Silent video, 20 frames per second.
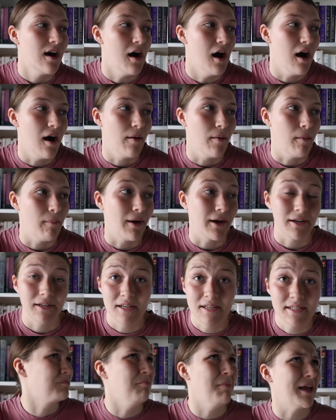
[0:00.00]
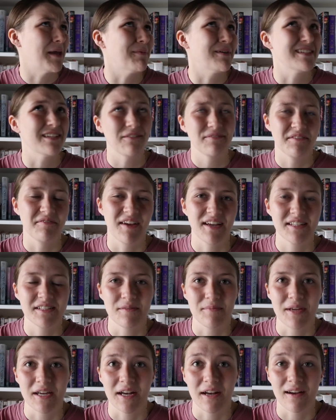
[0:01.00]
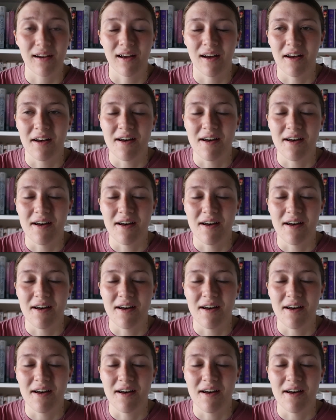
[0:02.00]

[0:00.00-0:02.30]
I'm not gonna make myself the victim here.